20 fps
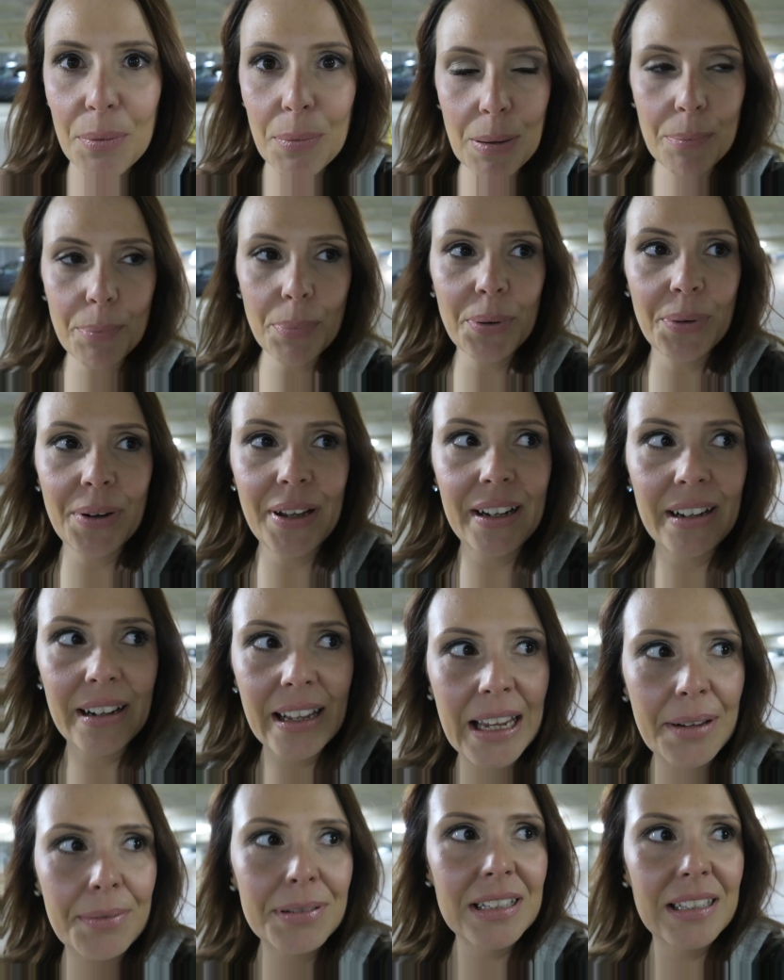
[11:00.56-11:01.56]
at one
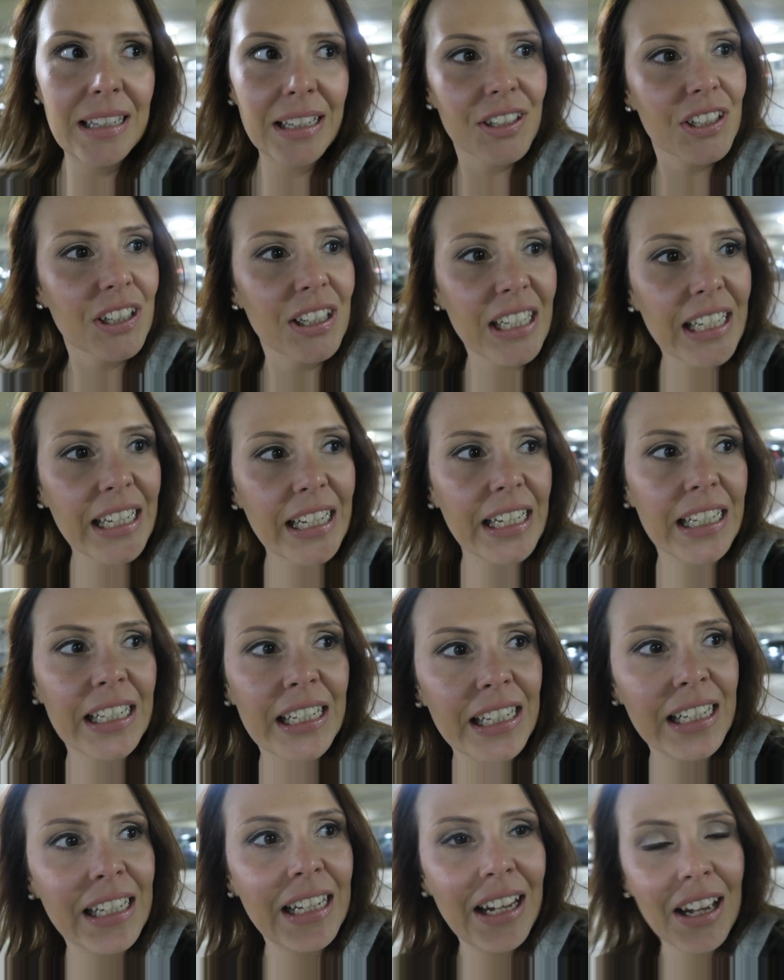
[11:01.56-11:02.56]
point he was literally
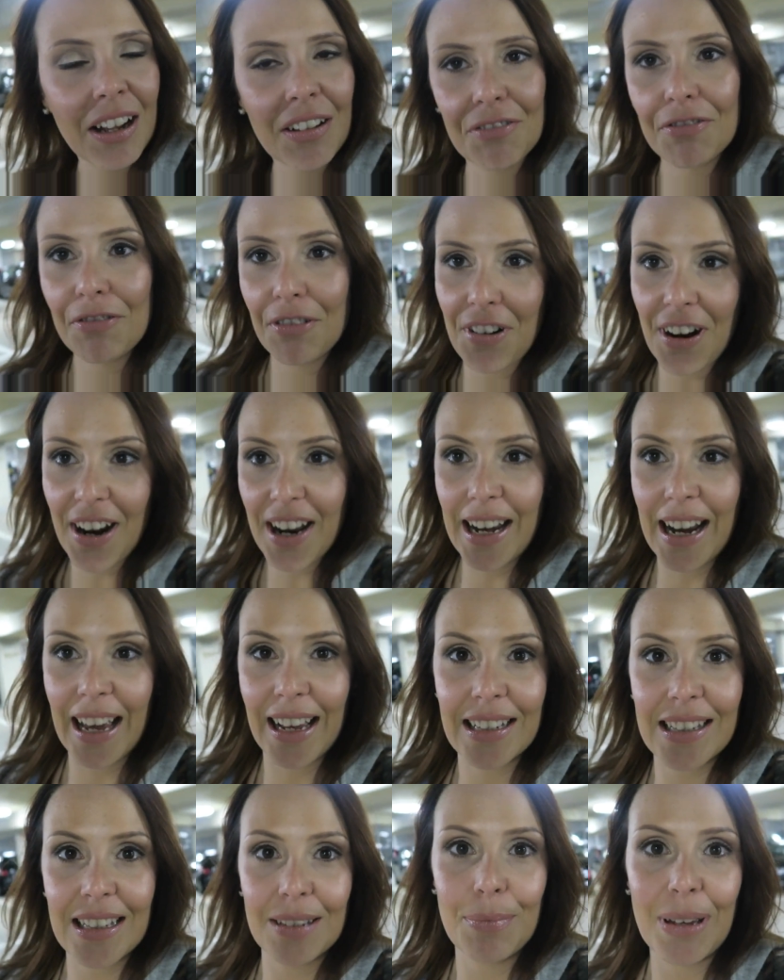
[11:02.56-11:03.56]
right
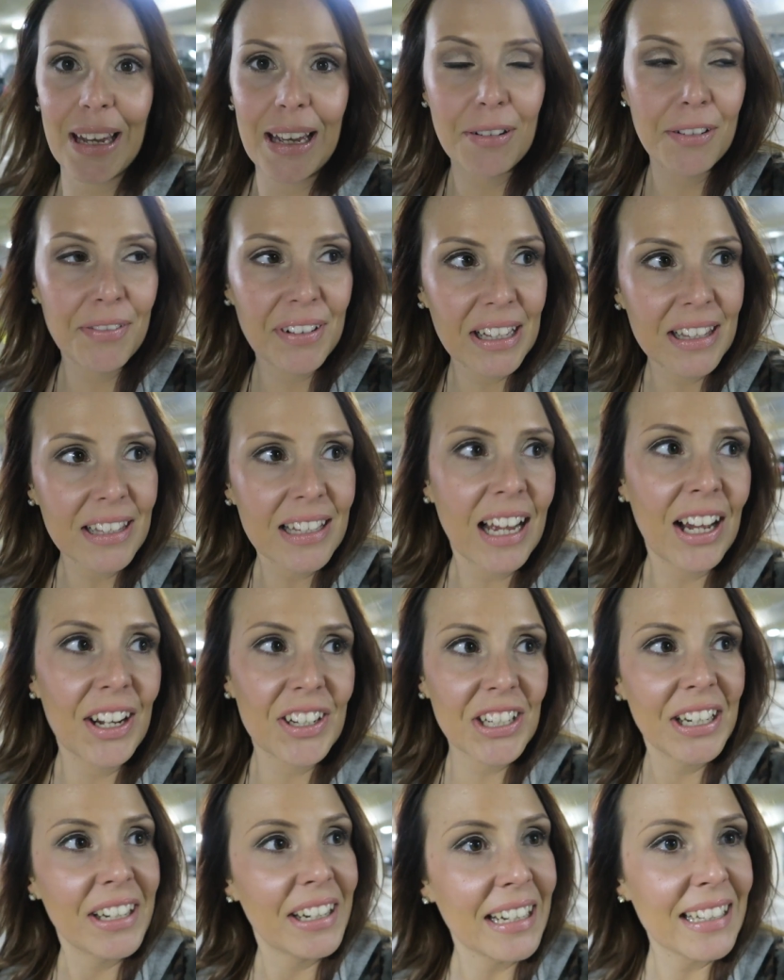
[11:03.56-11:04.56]
next to me within
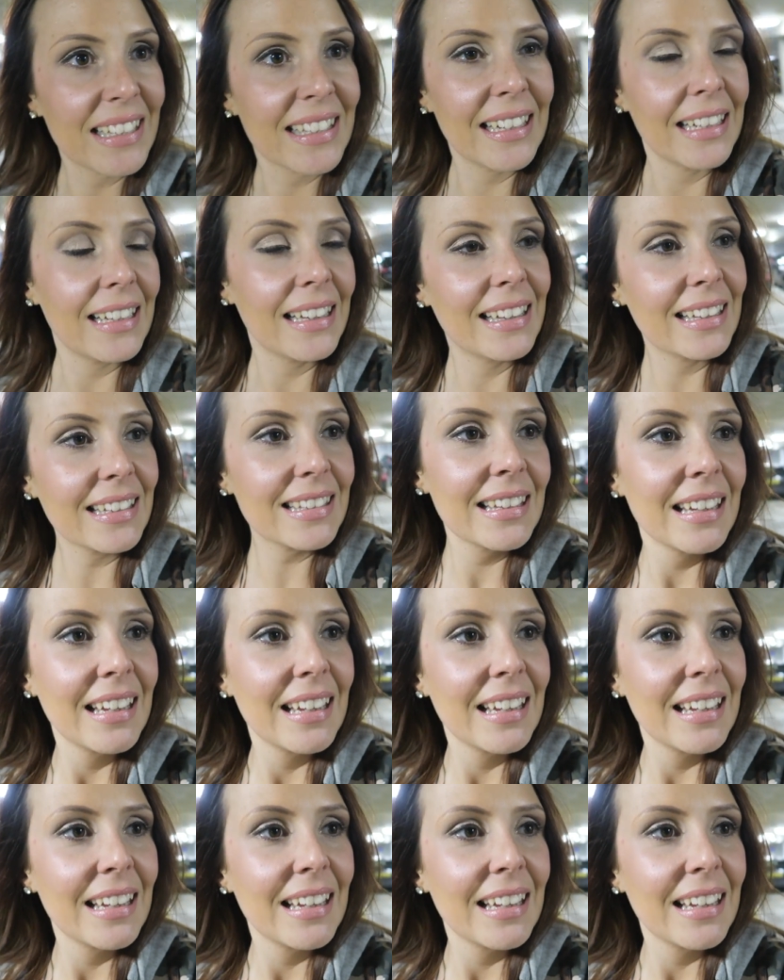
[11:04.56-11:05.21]
touching distance.